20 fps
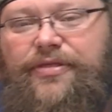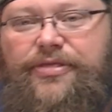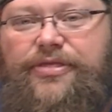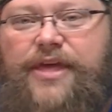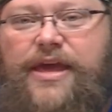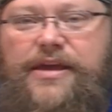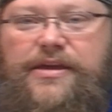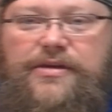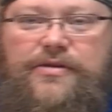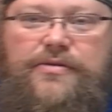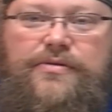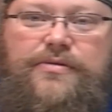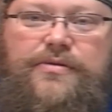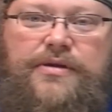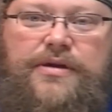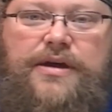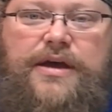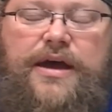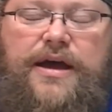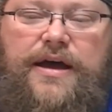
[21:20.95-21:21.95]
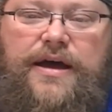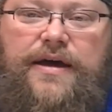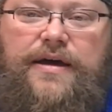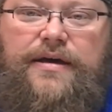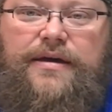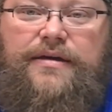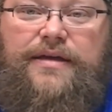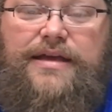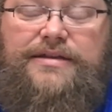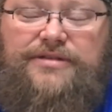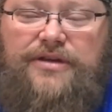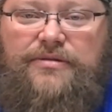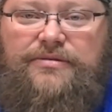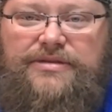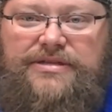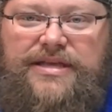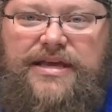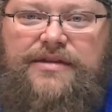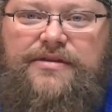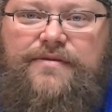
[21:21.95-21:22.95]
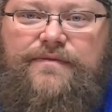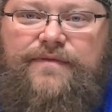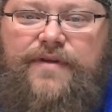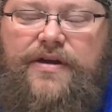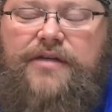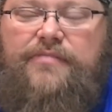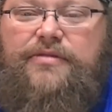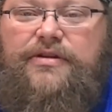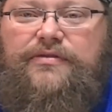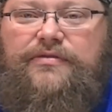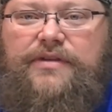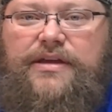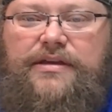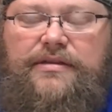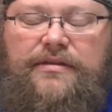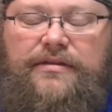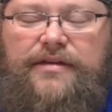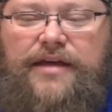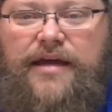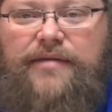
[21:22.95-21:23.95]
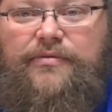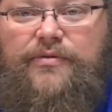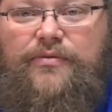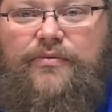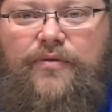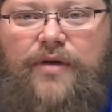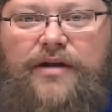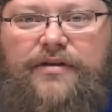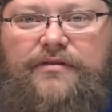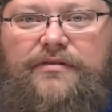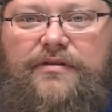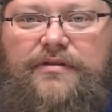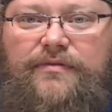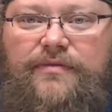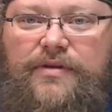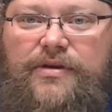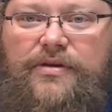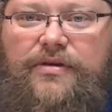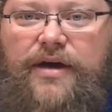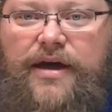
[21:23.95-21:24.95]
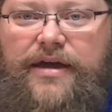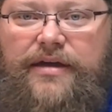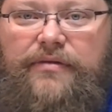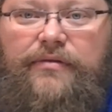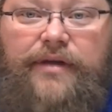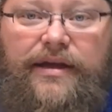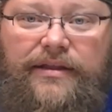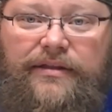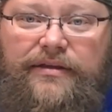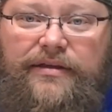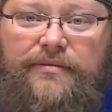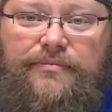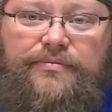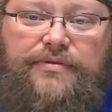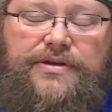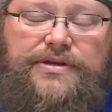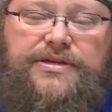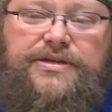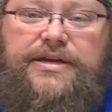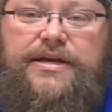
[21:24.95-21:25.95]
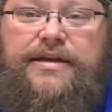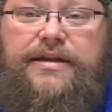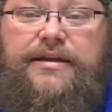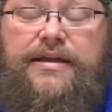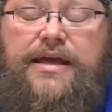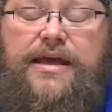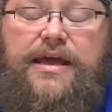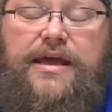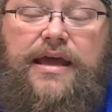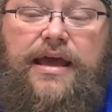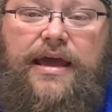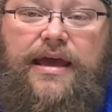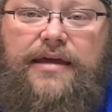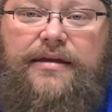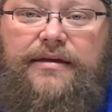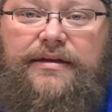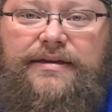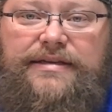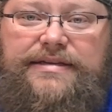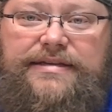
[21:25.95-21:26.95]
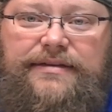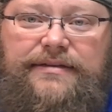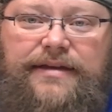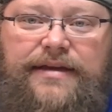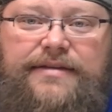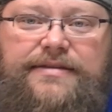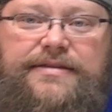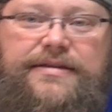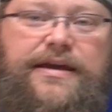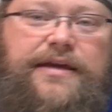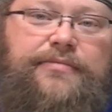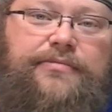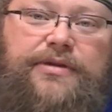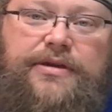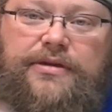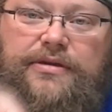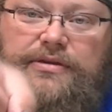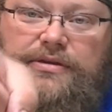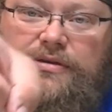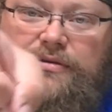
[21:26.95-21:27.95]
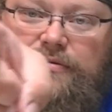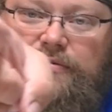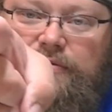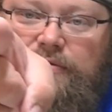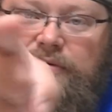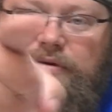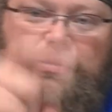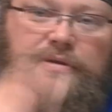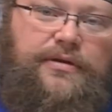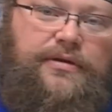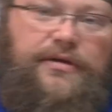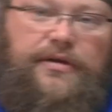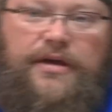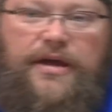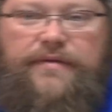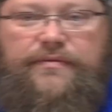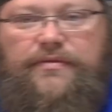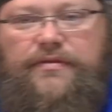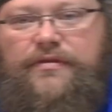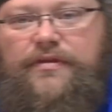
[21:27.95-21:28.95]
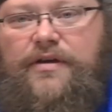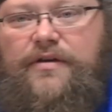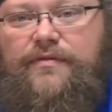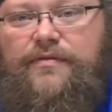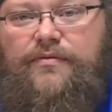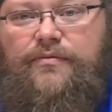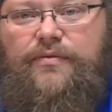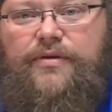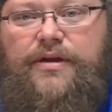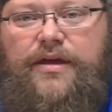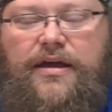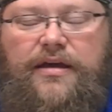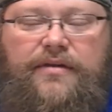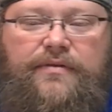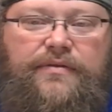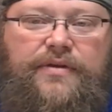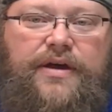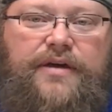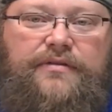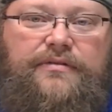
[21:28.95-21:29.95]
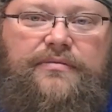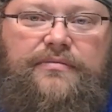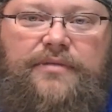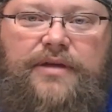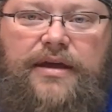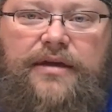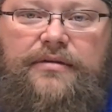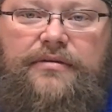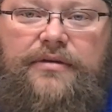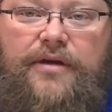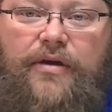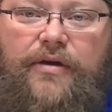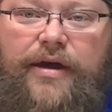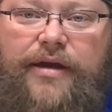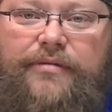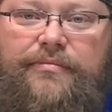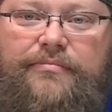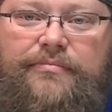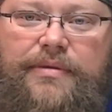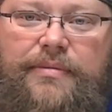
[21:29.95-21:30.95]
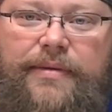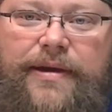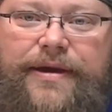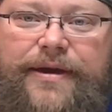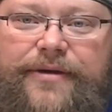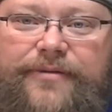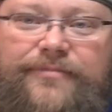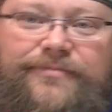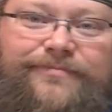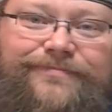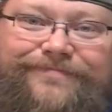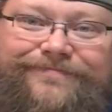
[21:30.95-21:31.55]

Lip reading: Thank you, as always, thank you very much for taking the time to watch this video. I greatly appreciate it. And until next time, you have yourself one heck of an awesome day. Alright, bye-bye now.